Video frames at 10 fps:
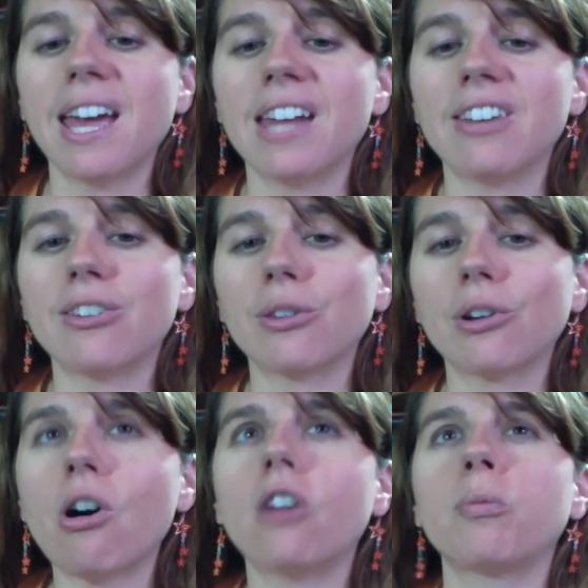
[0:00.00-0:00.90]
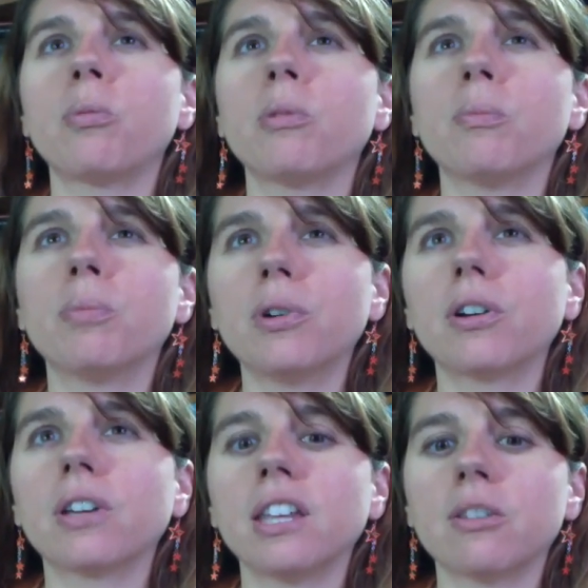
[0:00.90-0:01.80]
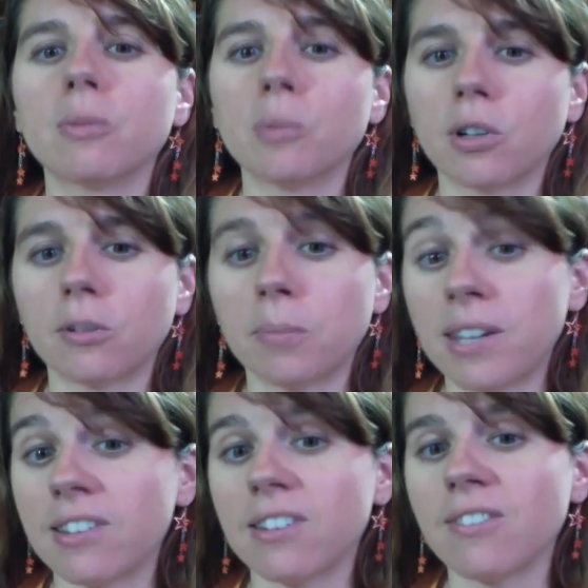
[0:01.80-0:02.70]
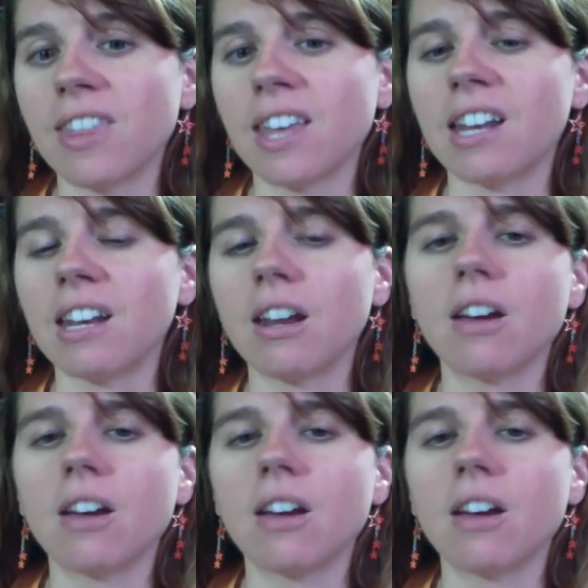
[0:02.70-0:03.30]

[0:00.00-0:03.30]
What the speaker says: And so the cost per book is more expensive than